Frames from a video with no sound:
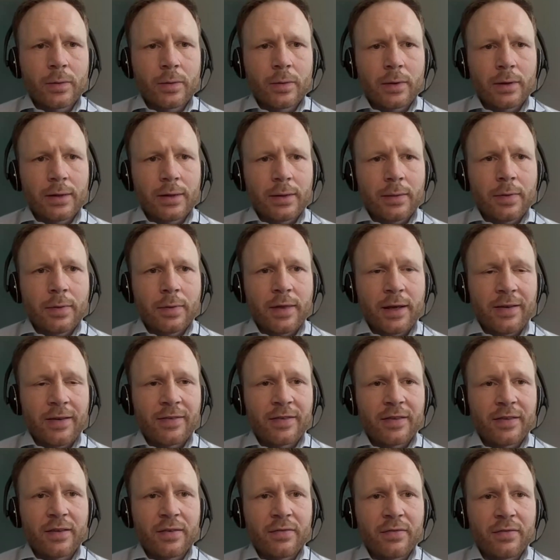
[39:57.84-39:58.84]

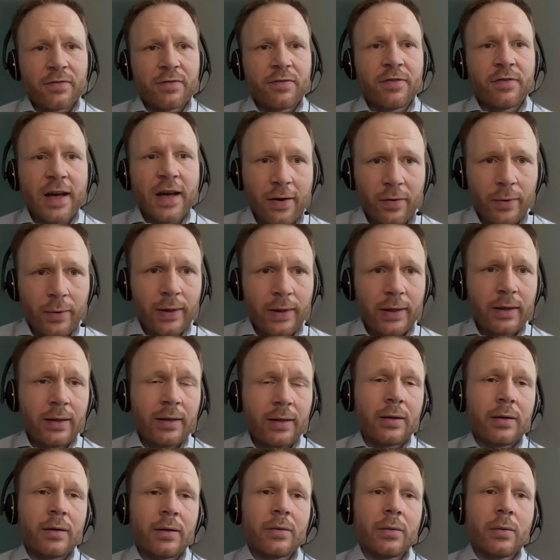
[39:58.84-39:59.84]
So there's a
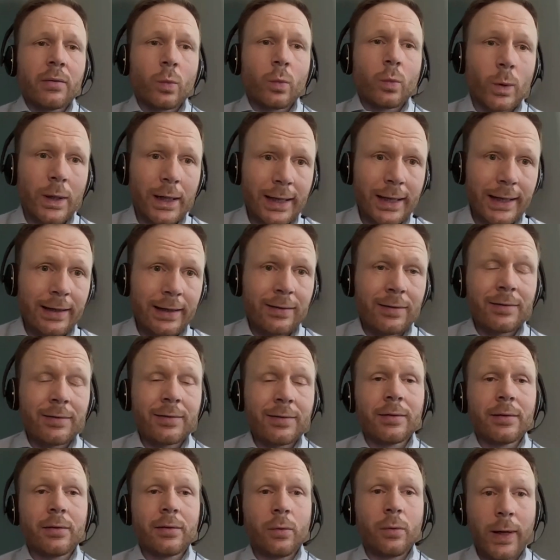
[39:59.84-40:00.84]
very
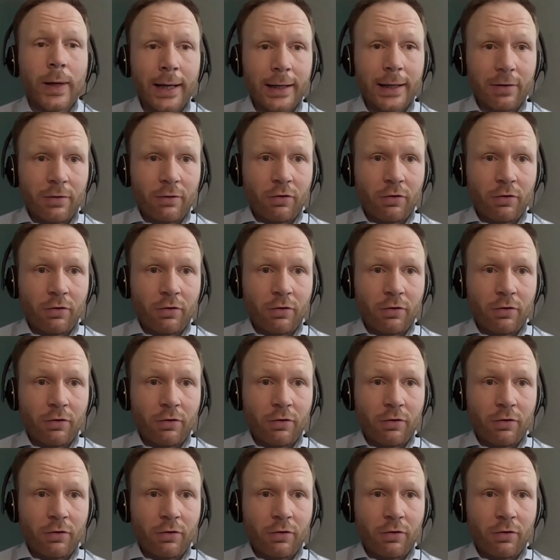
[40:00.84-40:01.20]
wide